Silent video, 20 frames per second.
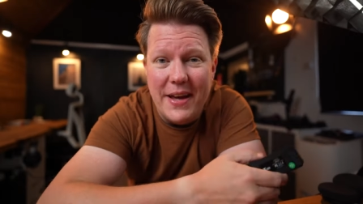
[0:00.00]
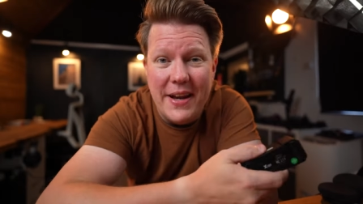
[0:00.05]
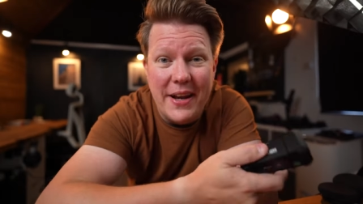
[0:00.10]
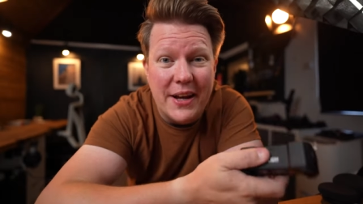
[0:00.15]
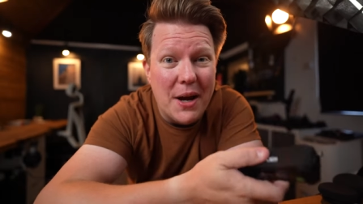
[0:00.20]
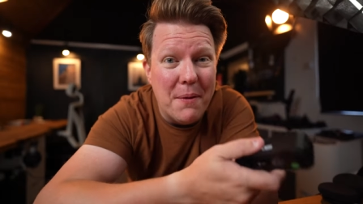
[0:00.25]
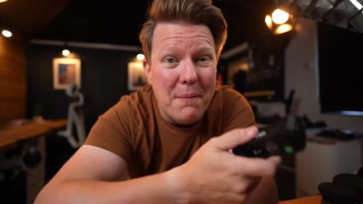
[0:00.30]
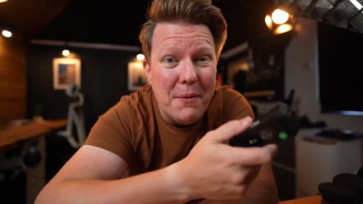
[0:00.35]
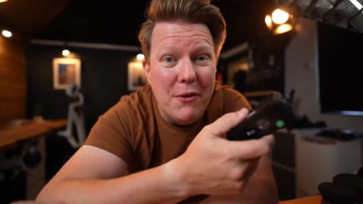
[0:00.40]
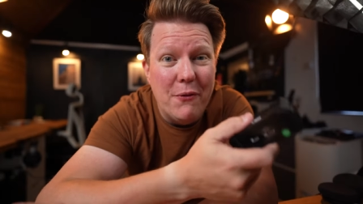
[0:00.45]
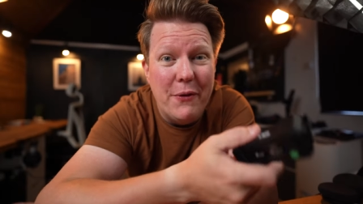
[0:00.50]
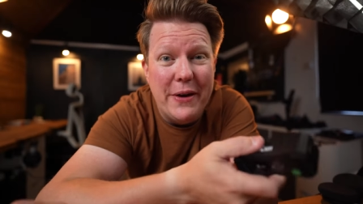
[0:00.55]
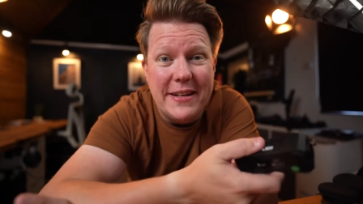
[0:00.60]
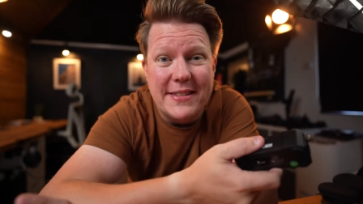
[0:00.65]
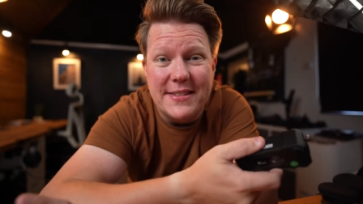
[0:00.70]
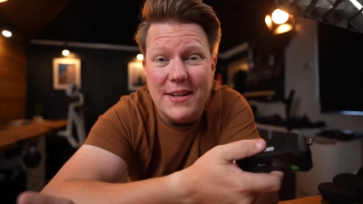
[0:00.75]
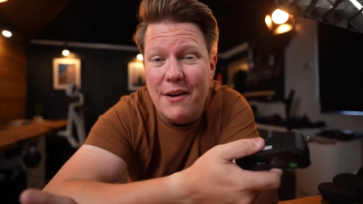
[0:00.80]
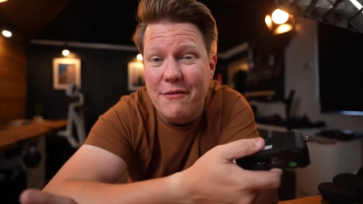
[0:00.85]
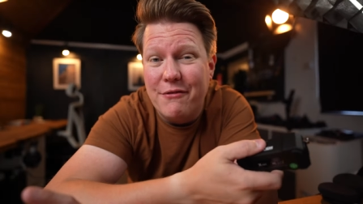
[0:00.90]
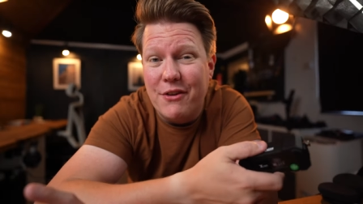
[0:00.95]
In a couple of
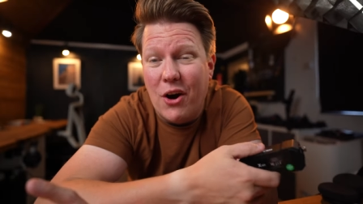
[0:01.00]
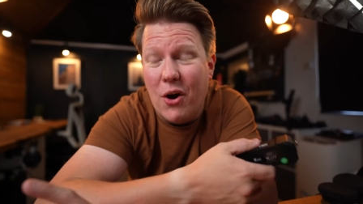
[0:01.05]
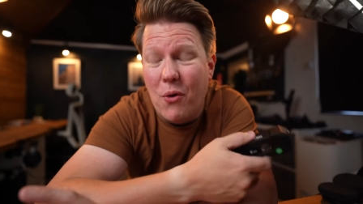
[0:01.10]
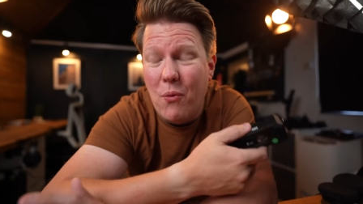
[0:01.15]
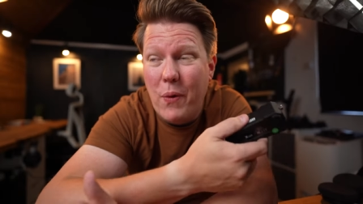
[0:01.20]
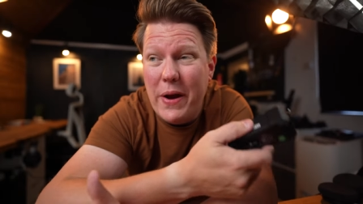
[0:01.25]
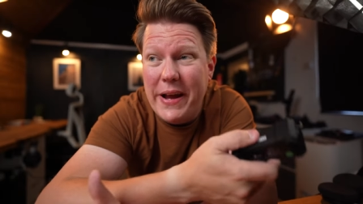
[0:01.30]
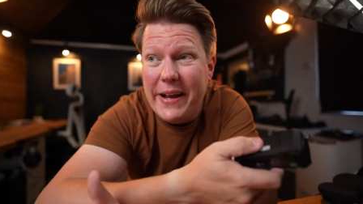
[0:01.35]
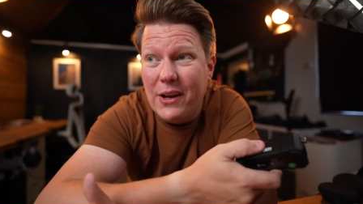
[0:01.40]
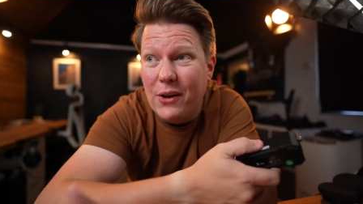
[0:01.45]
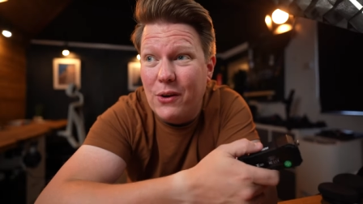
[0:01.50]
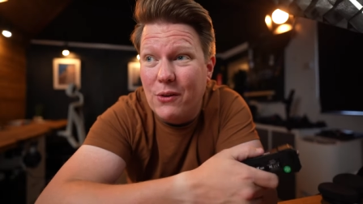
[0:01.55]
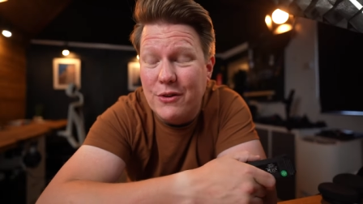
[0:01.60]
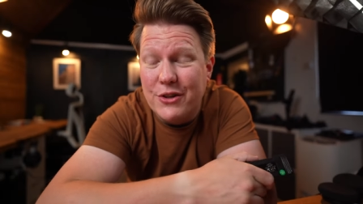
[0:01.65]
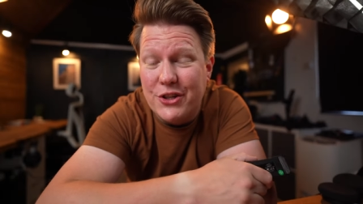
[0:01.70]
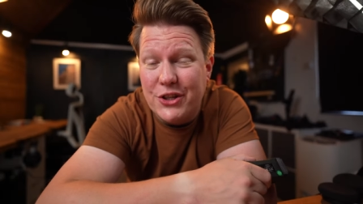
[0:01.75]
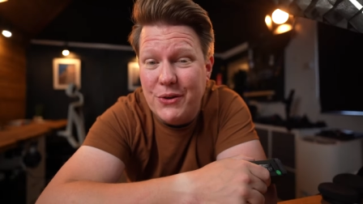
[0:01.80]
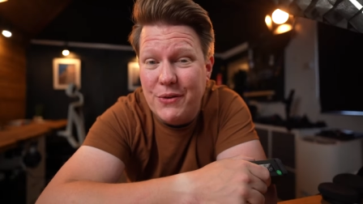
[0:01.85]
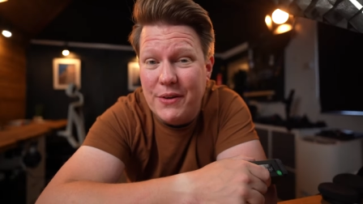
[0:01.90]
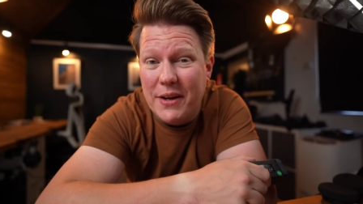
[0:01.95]
weeks, I've got a week-long
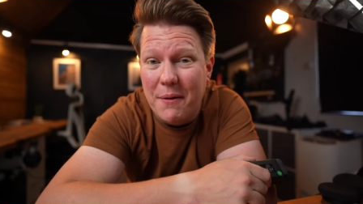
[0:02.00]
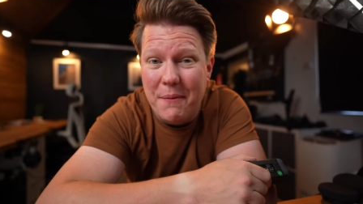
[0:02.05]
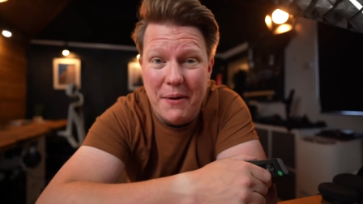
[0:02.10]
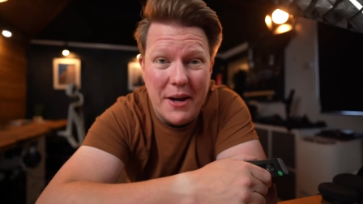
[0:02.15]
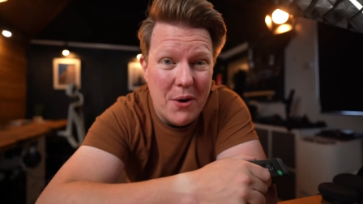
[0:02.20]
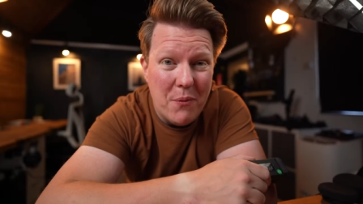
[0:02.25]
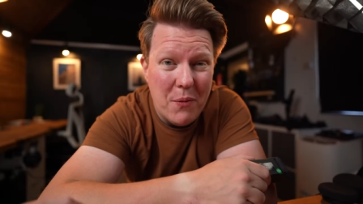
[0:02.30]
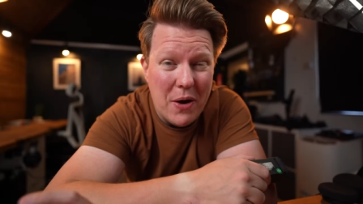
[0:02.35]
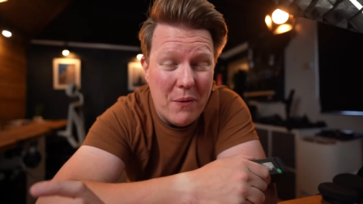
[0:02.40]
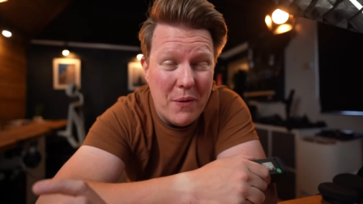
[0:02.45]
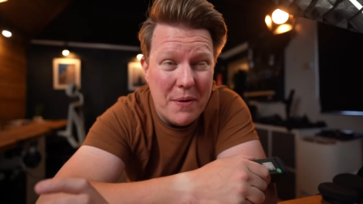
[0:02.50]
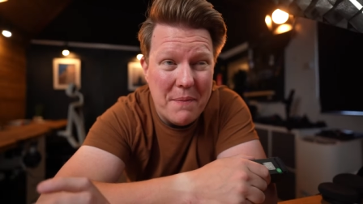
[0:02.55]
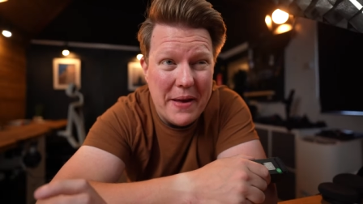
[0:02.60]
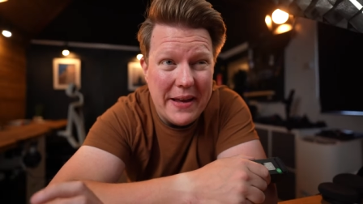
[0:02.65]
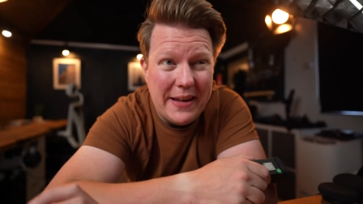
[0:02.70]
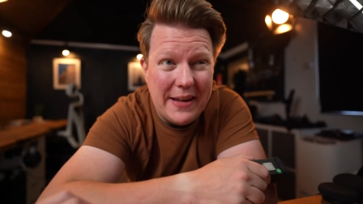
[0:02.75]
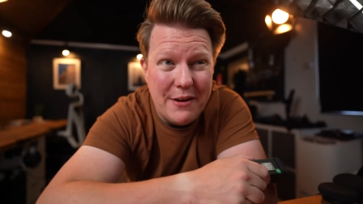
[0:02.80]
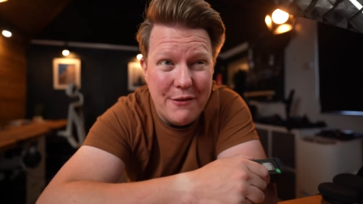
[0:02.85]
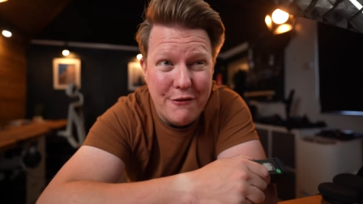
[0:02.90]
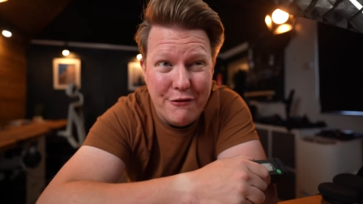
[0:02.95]
shoot coming up where we're
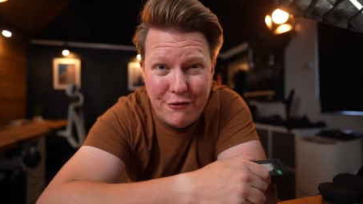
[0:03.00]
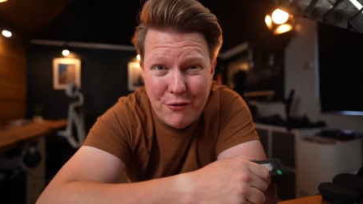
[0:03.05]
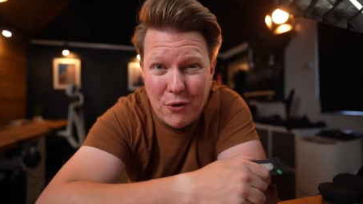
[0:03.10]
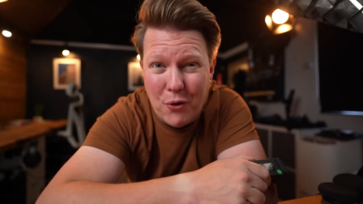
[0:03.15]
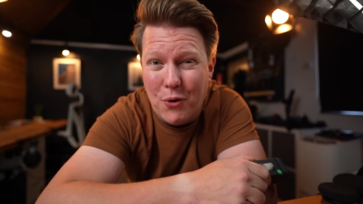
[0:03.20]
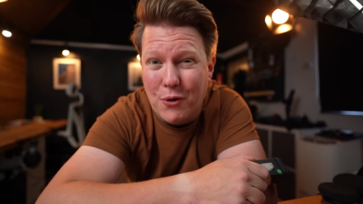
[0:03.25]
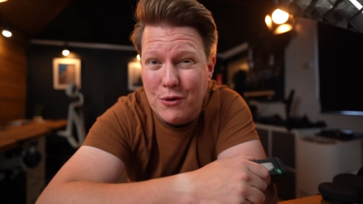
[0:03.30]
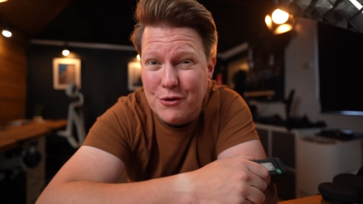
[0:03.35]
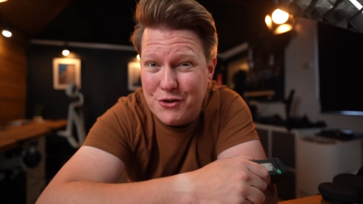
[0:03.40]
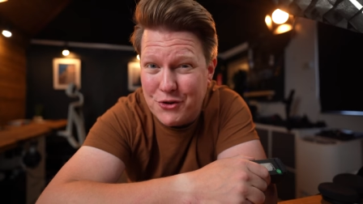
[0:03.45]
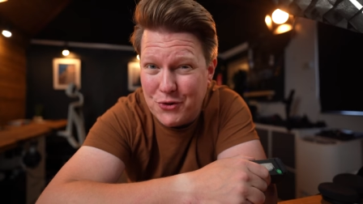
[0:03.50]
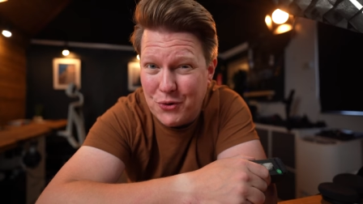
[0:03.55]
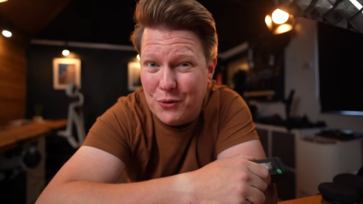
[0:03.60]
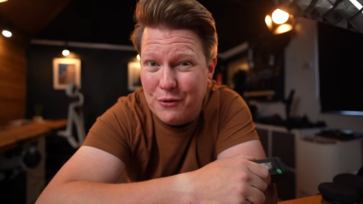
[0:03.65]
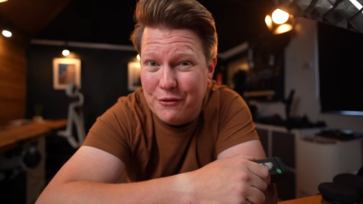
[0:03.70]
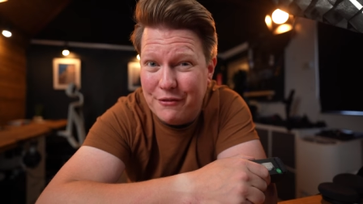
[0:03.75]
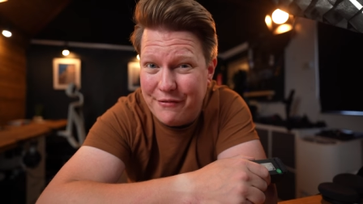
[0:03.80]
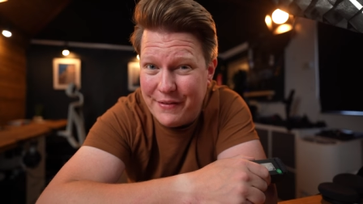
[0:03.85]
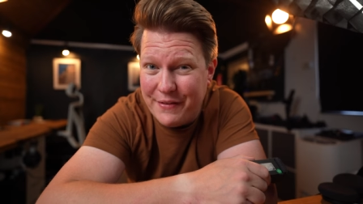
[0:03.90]
making four short